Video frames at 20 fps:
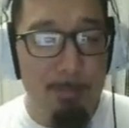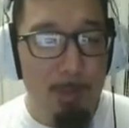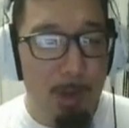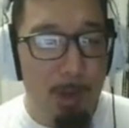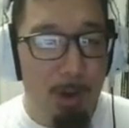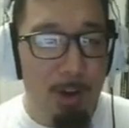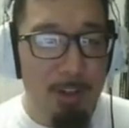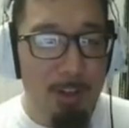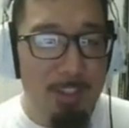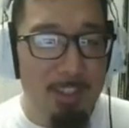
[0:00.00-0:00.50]

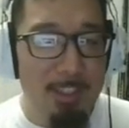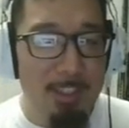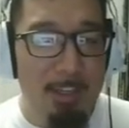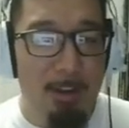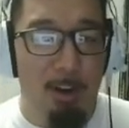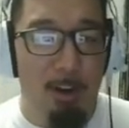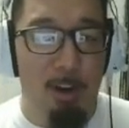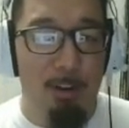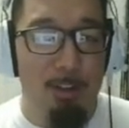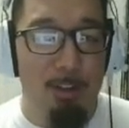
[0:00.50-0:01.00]
honestly
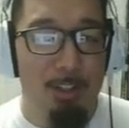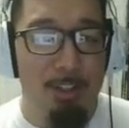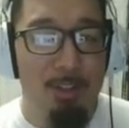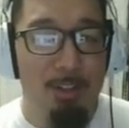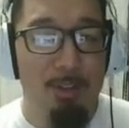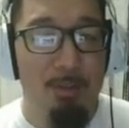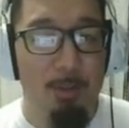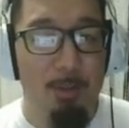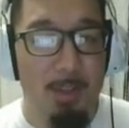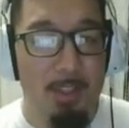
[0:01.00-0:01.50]
hard to
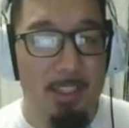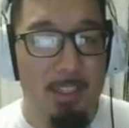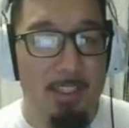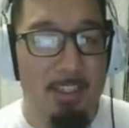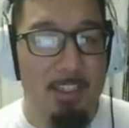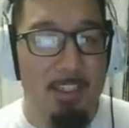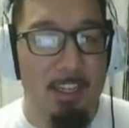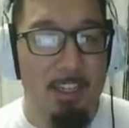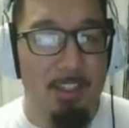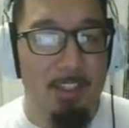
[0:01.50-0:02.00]
do in this
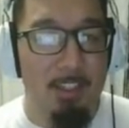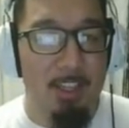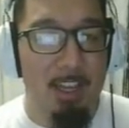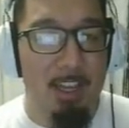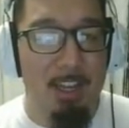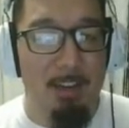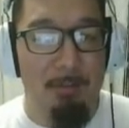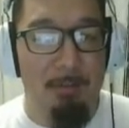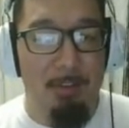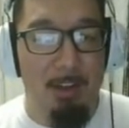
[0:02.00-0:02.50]
stage of the
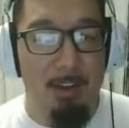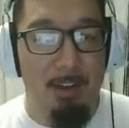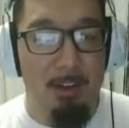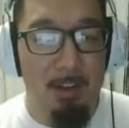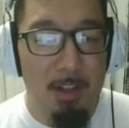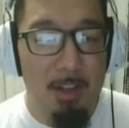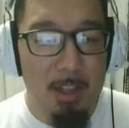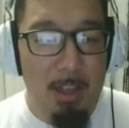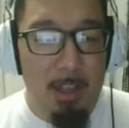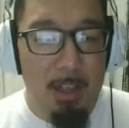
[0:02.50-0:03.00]
NFL.
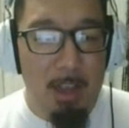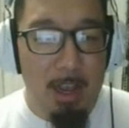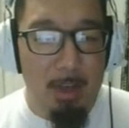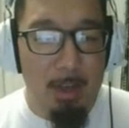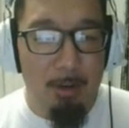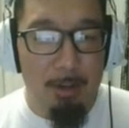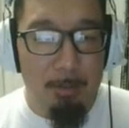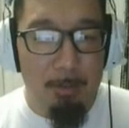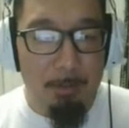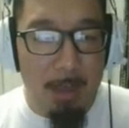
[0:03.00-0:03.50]
I know
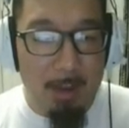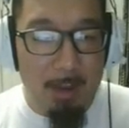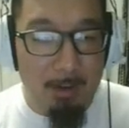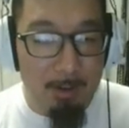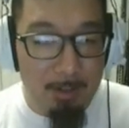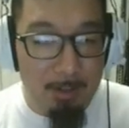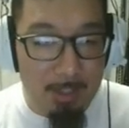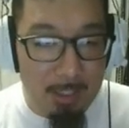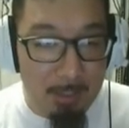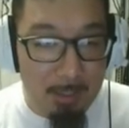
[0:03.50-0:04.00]
the
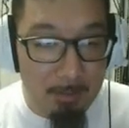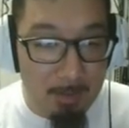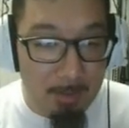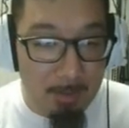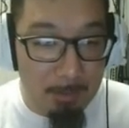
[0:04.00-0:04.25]
Packers seem to